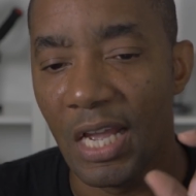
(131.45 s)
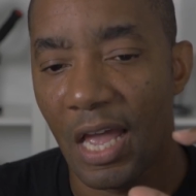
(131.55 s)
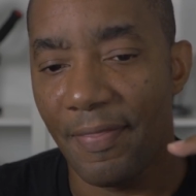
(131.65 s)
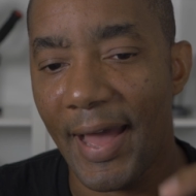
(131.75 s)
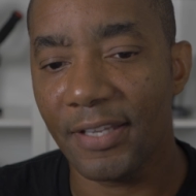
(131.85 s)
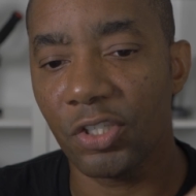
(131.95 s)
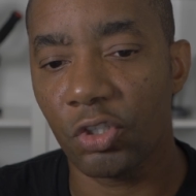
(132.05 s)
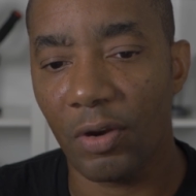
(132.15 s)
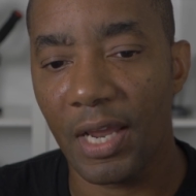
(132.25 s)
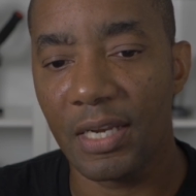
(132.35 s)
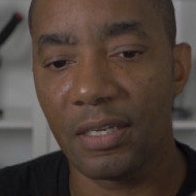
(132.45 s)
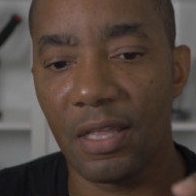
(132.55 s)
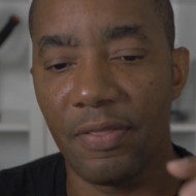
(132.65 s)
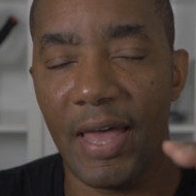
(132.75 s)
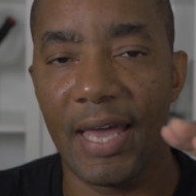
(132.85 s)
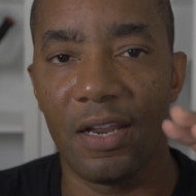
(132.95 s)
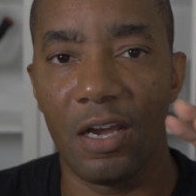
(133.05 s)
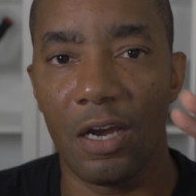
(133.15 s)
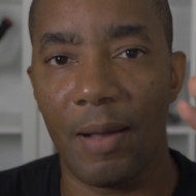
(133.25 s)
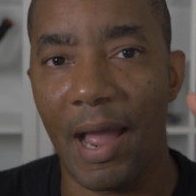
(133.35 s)
that's a trend that
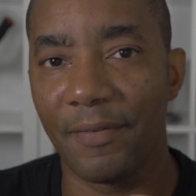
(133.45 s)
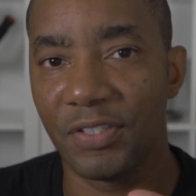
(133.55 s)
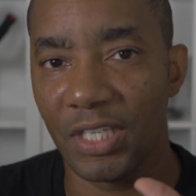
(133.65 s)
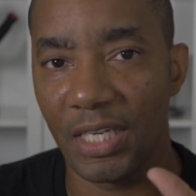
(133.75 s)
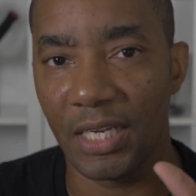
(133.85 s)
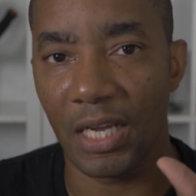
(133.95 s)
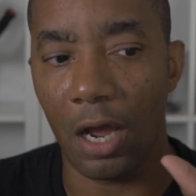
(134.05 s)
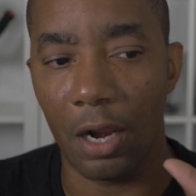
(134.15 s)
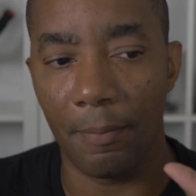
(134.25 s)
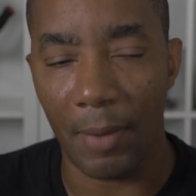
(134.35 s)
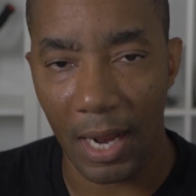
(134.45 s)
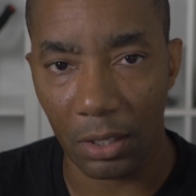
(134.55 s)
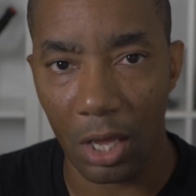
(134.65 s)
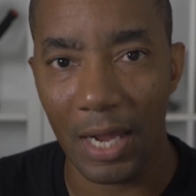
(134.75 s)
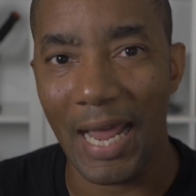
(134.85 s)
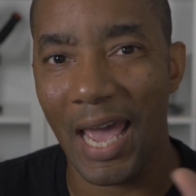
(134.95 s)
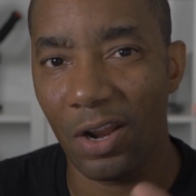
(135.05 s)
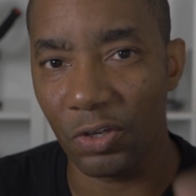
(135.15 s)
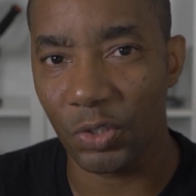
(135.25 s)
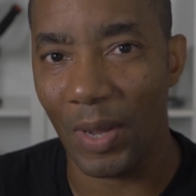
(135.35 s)
uh, I've seen on my lawn and
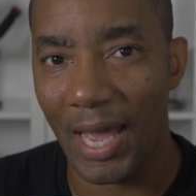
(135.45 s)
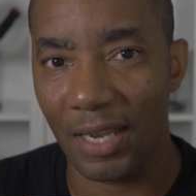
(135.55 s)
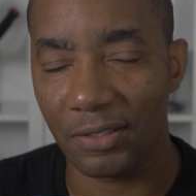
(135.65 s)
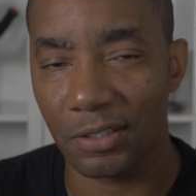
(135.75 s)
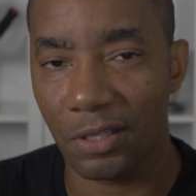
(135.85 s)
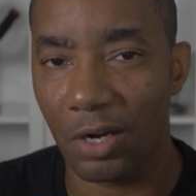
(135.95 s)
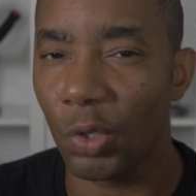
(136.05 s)
also Alex's lawn.